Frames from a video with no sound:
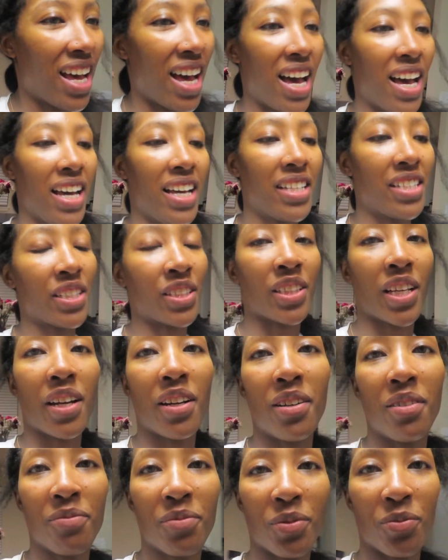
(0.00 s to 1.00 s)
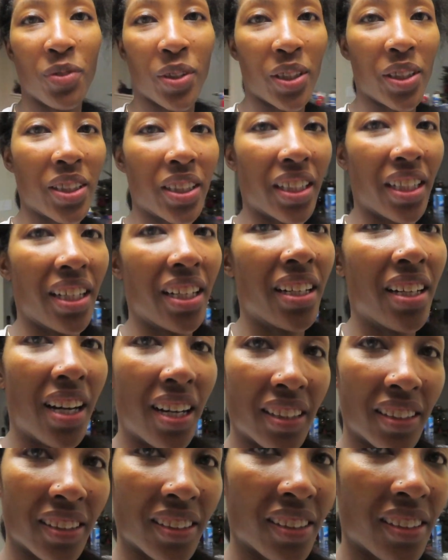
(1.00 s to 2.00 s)
I just got home from work, and
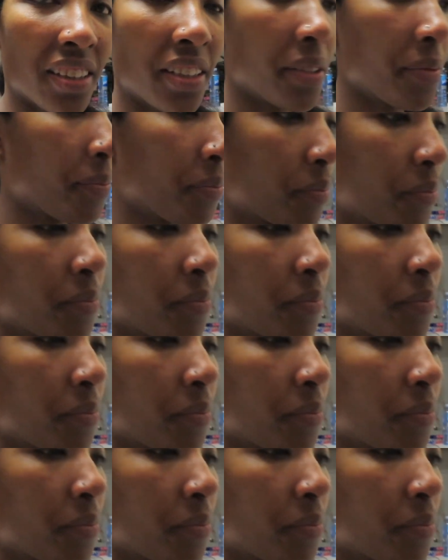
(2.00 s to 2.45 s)
honestly,